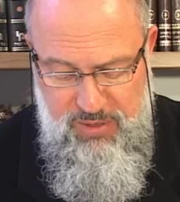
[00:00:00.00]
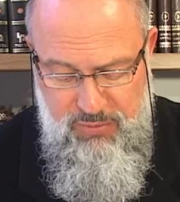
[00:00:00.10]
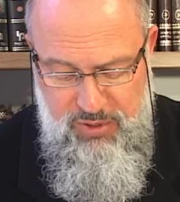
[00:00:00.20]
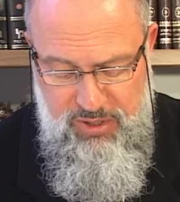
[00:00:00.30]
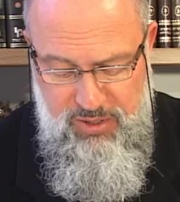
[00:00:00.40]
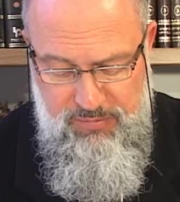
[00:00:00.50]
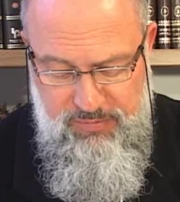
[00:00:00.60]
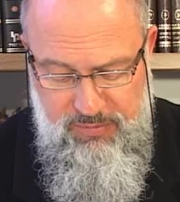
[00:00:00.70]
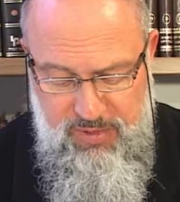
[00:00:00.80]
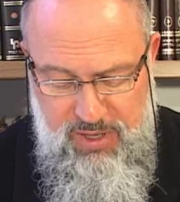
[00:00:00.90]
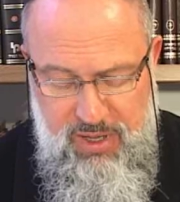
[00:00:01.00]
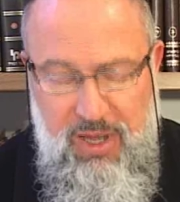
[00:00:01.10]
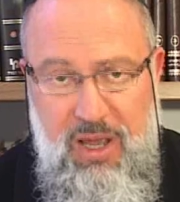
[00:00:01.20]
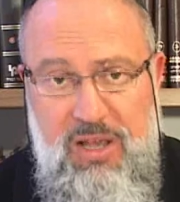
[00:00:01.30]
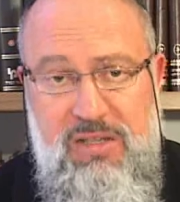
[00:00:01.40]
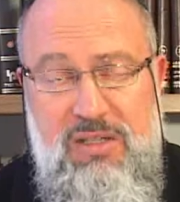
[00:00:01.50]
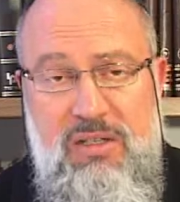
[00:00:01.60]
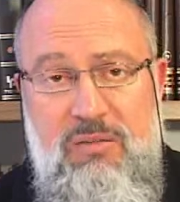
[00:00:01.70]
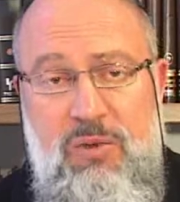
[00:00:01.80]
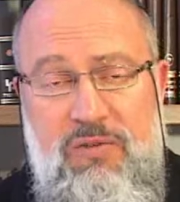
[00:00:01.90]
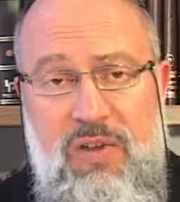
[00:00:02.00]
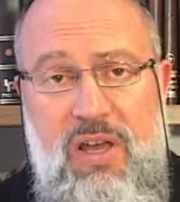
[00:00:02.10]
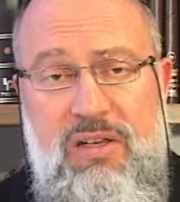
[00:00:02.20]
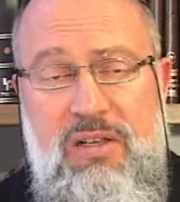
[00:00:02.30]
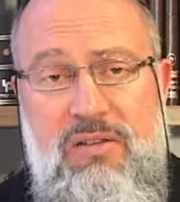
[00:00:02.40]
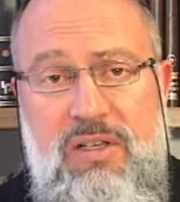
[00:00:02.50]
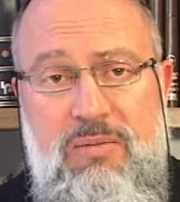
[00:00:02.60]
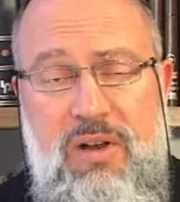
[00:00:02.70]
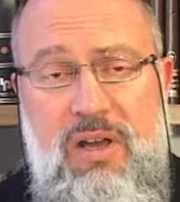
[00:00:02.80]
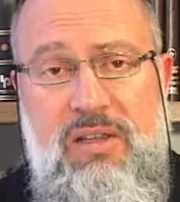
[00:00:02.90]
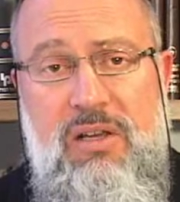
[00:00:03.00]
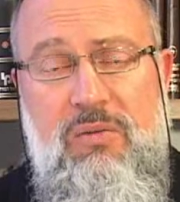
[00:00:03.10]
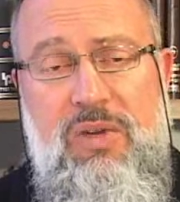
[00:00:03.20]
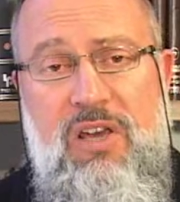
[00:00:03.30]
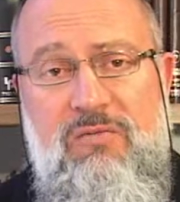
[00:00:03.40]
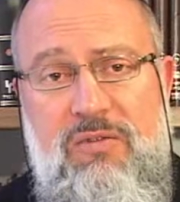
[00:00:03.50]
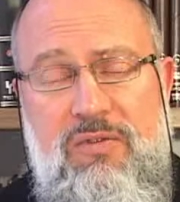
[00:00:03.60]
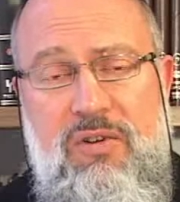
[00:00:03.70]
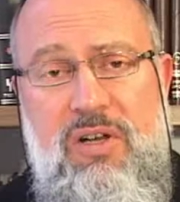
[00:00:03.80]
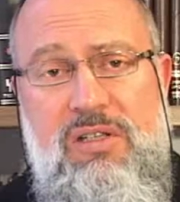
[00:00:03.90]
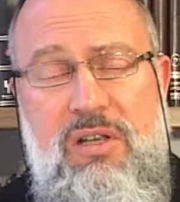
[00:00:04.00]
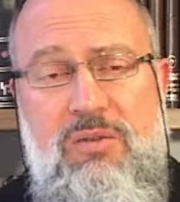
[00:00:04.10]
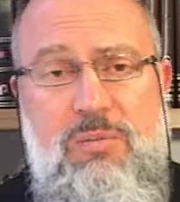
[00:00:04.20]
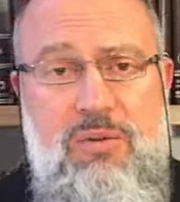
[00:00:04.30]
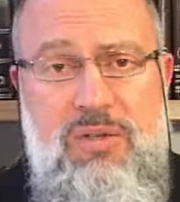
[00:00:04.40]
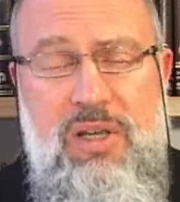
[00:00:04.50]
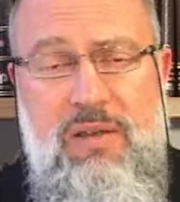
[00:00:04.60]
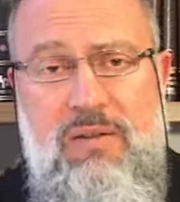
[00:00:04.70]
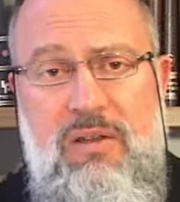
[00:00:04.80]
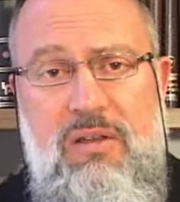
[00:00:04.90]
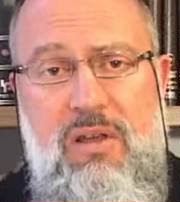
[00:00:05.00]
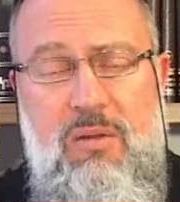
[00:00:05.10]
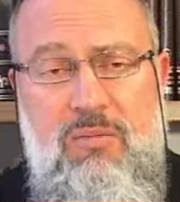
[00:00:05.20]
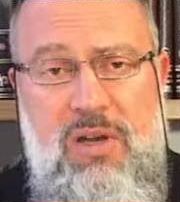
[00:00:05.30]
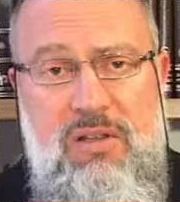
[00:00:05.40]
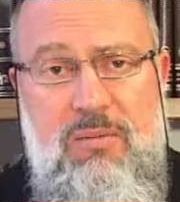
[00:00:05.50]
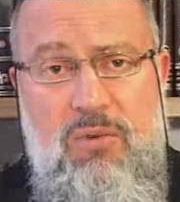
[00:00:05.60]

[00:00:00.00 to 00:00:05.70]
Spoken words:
ha-moraim. As we find in the Gemara that we have before us that was put together by the